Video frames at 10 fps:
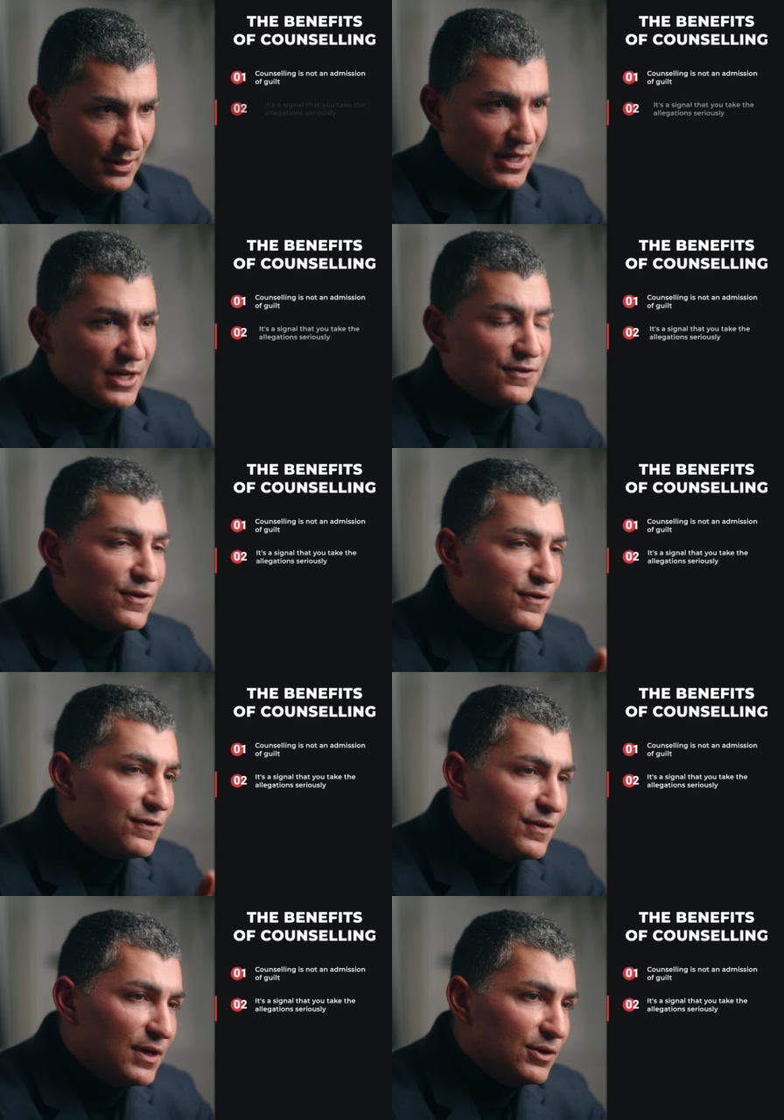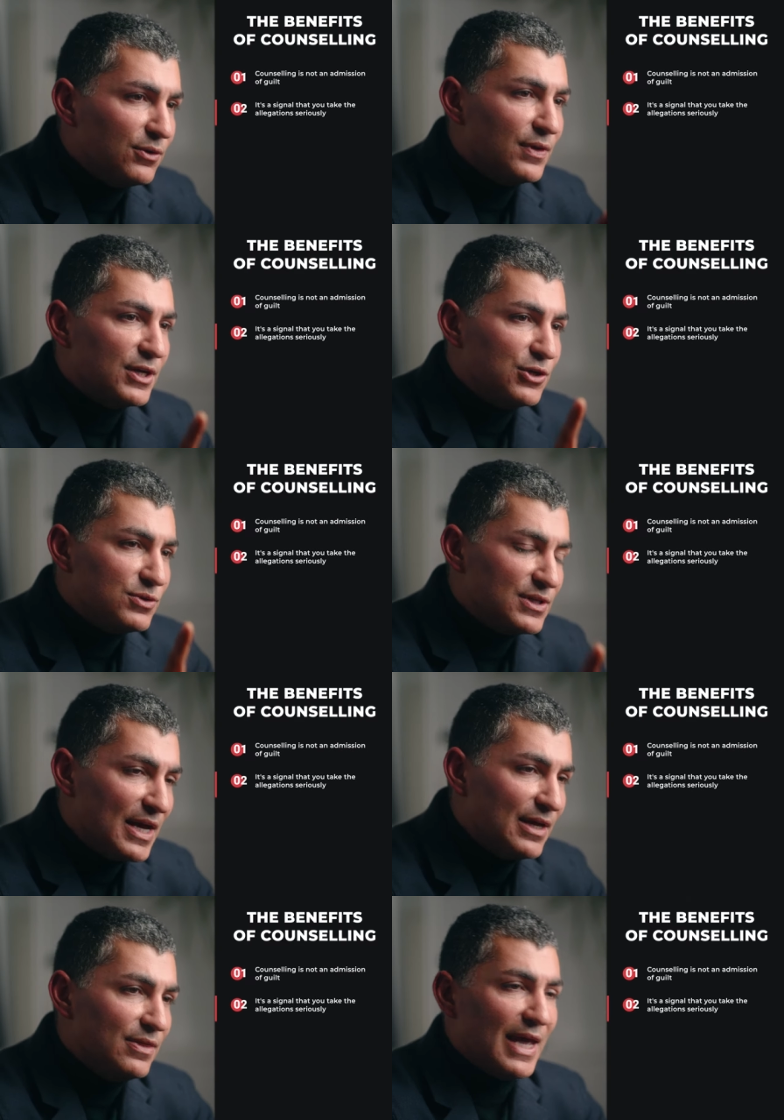It's a signal that you
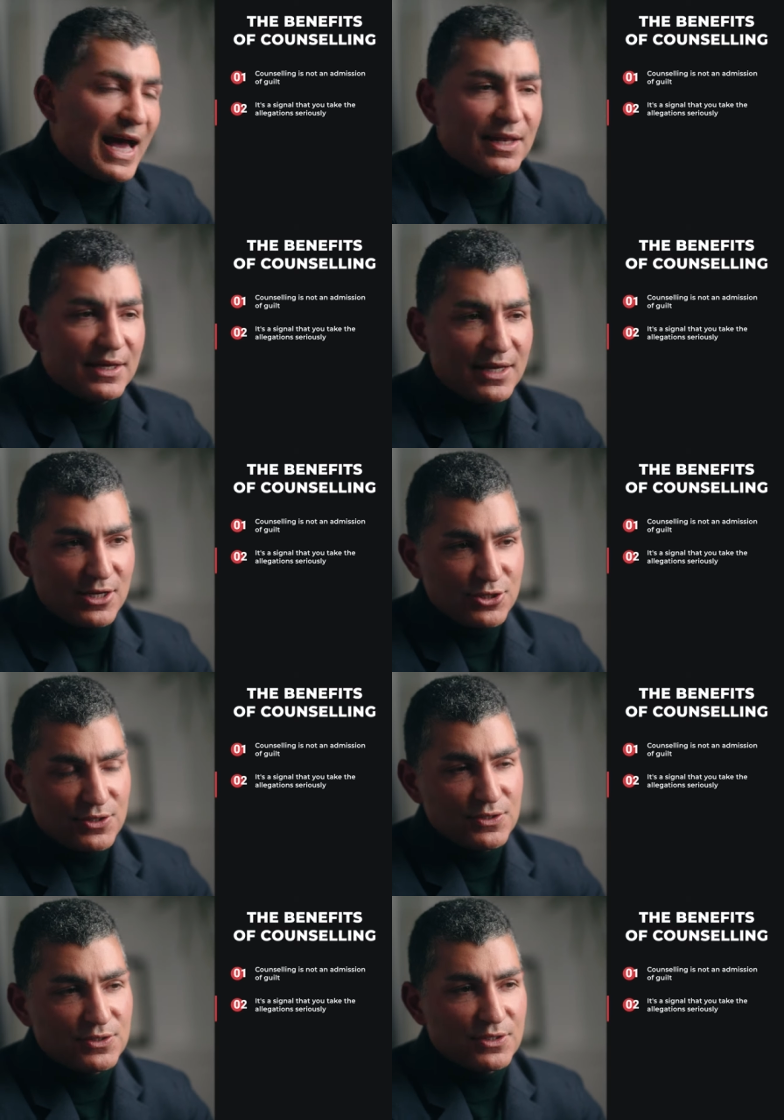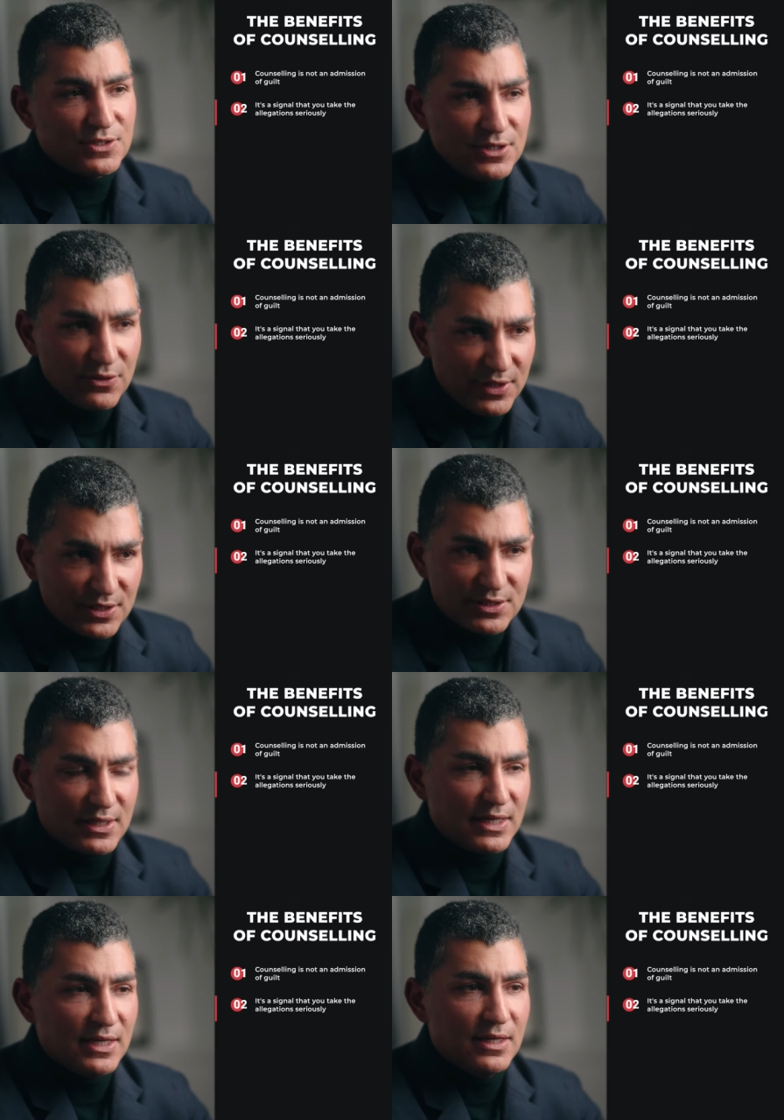take the allegations
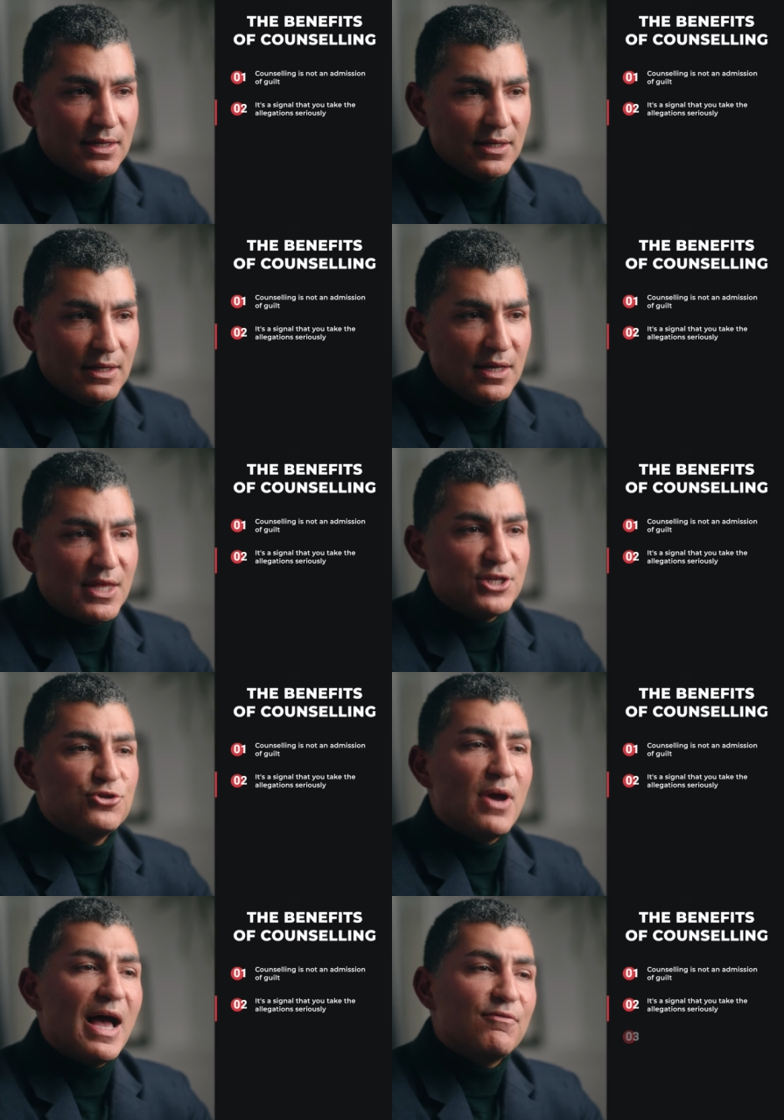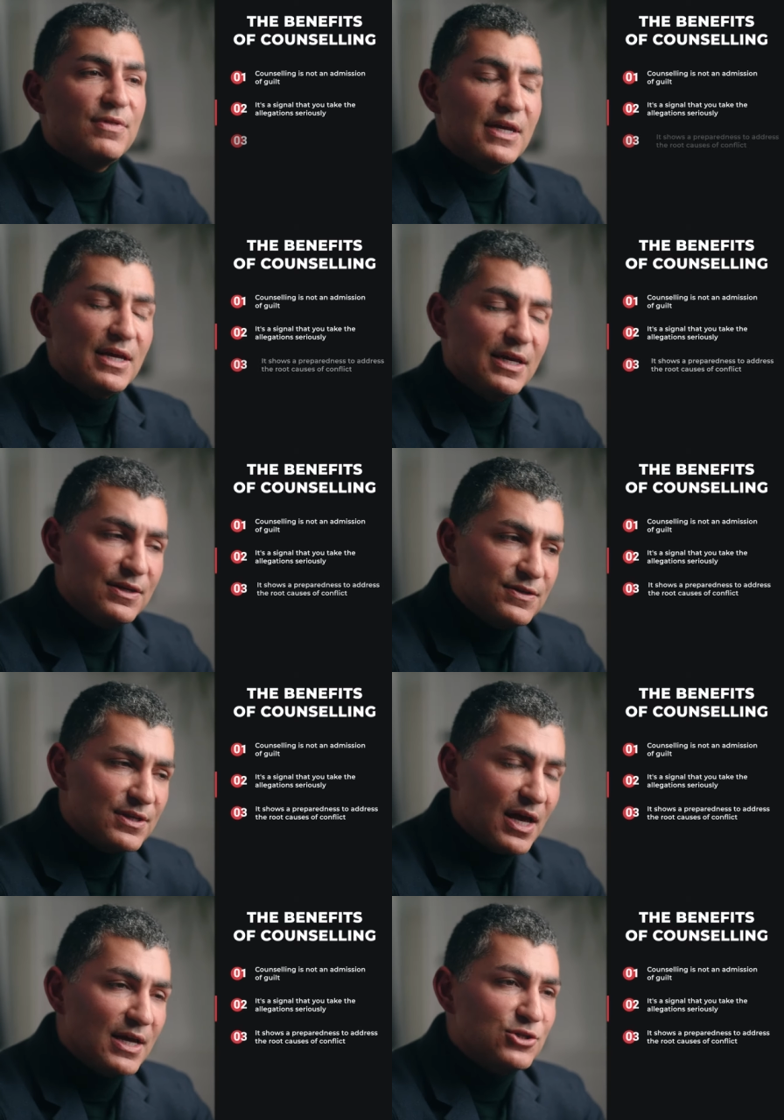seriously that you have the
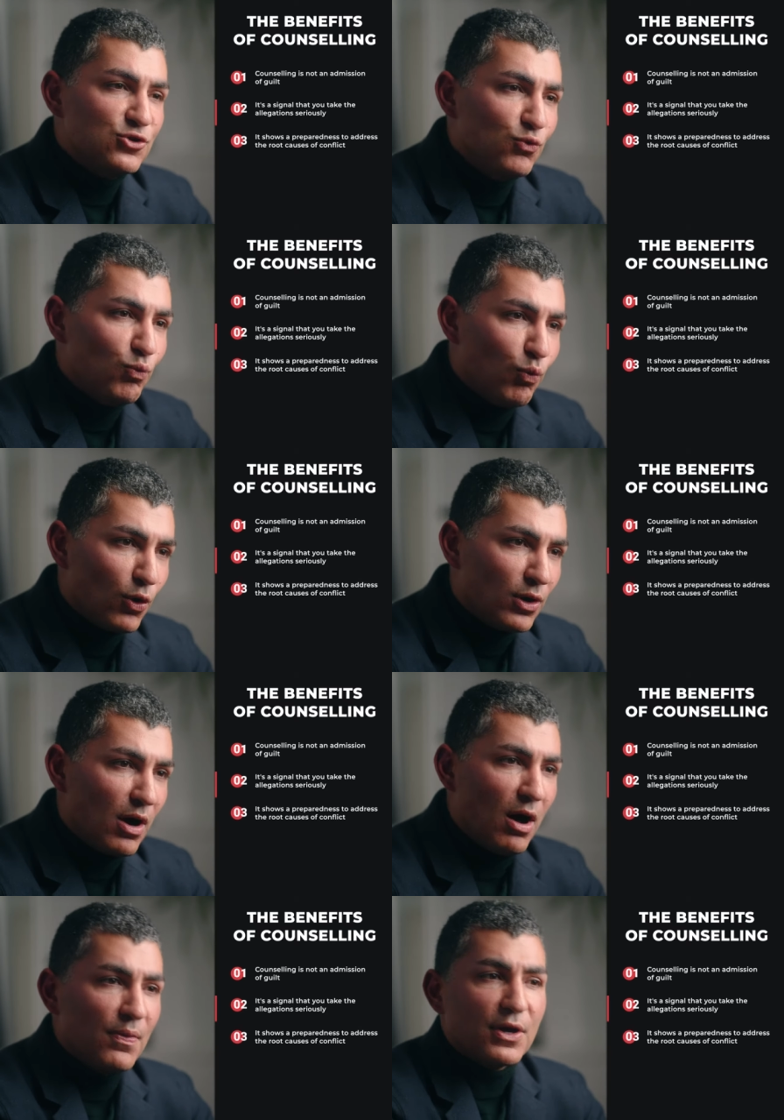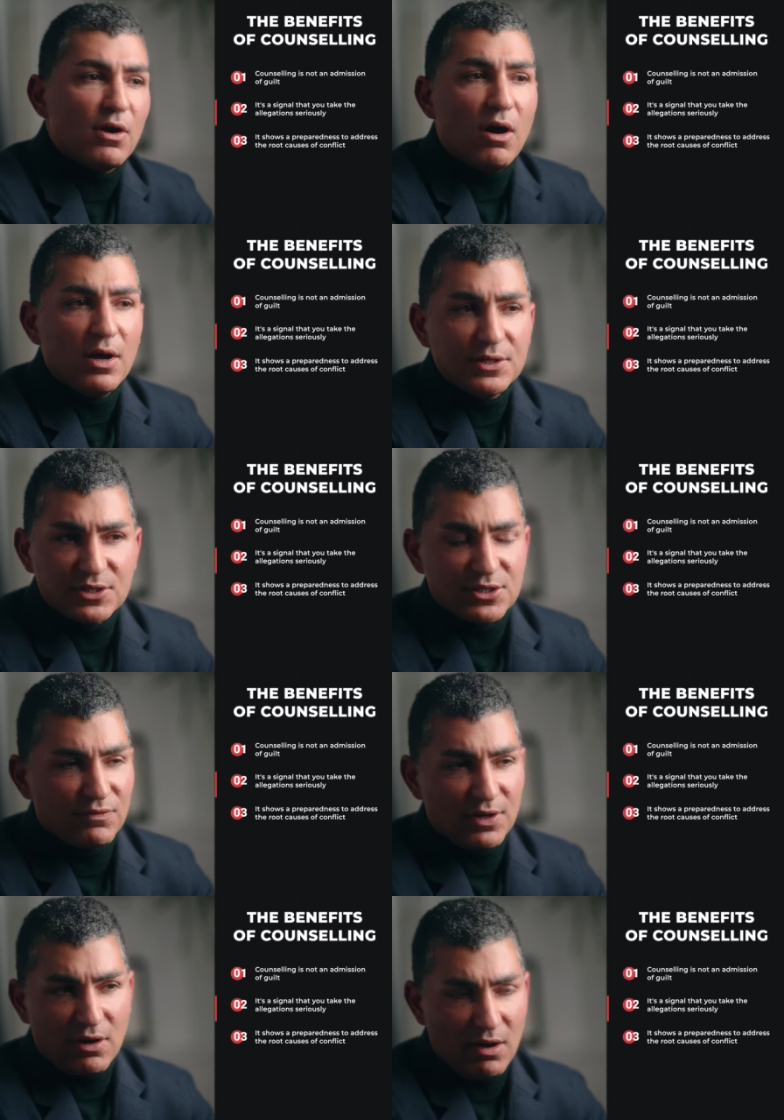insight to work on the causes of
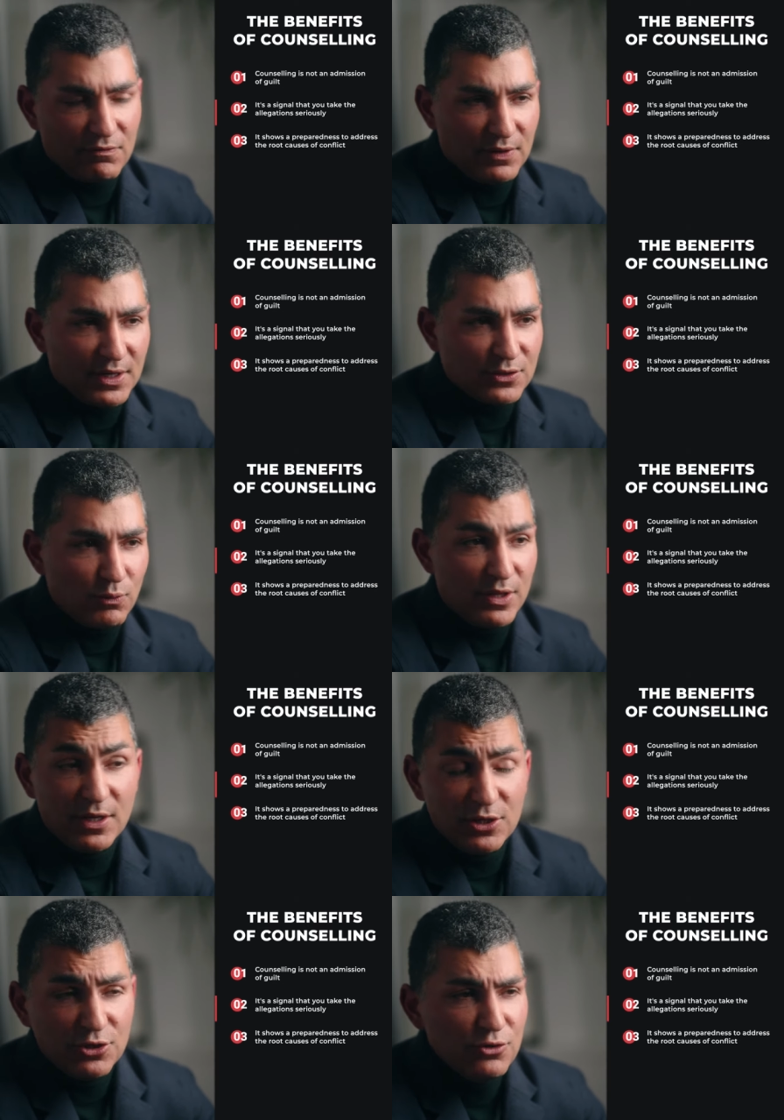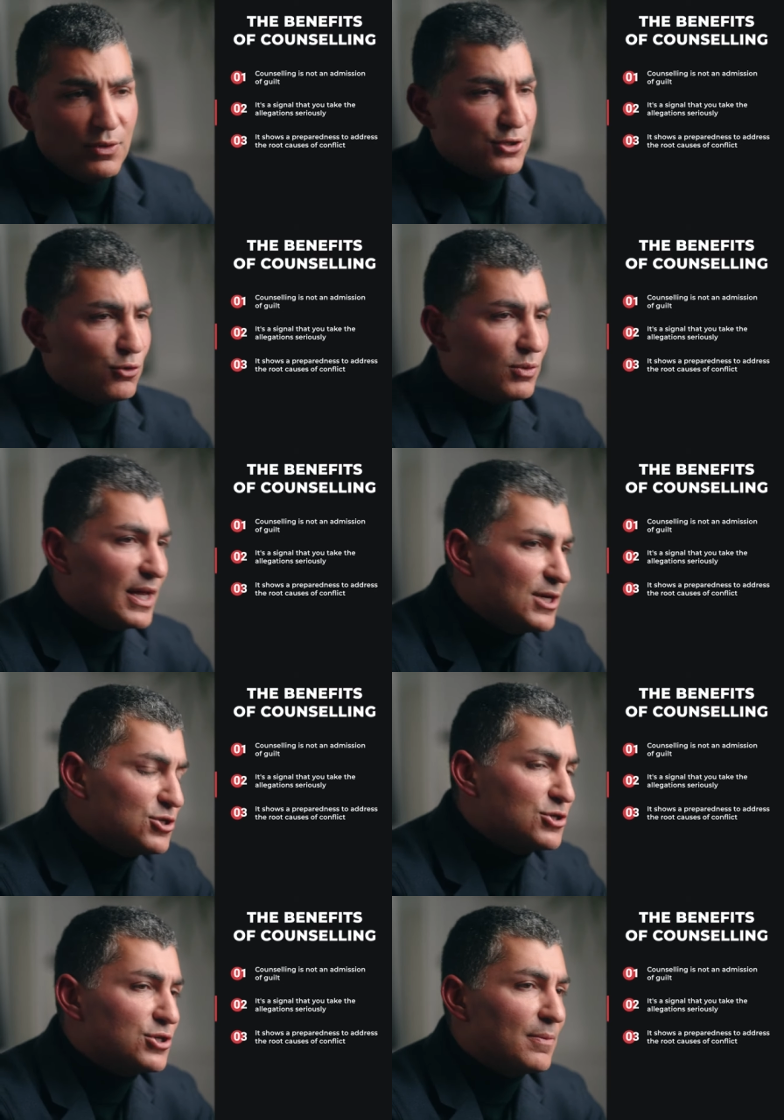the conflict within you and your
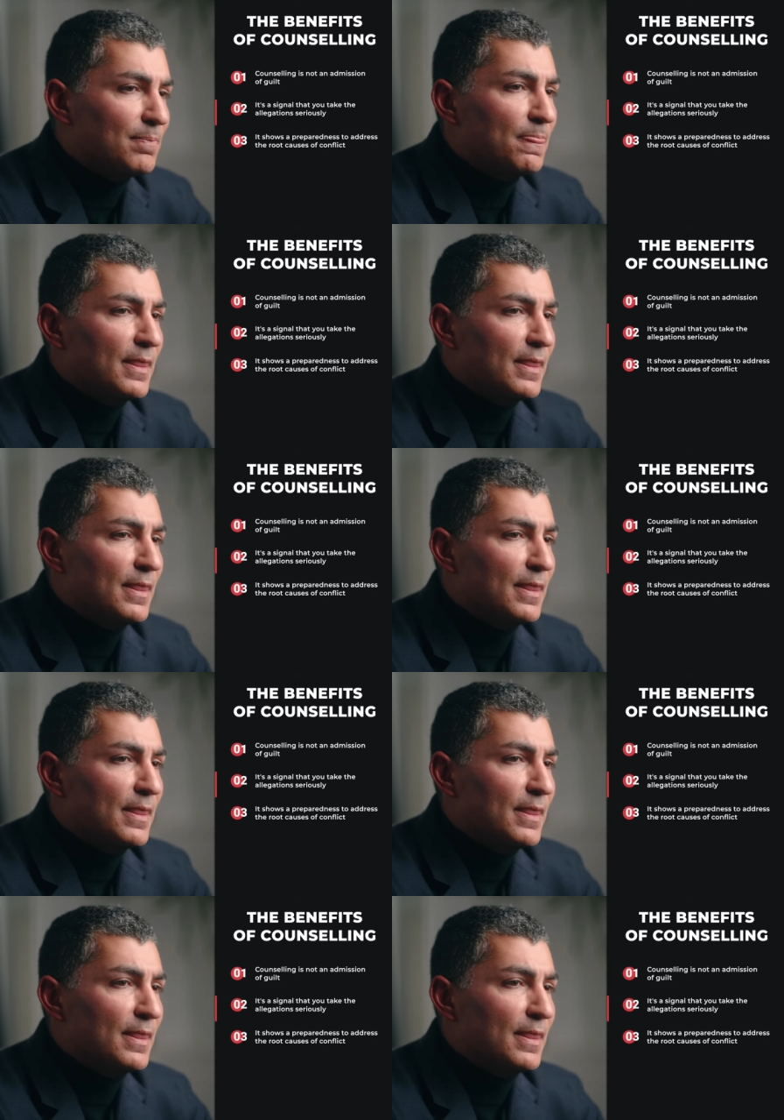relationship,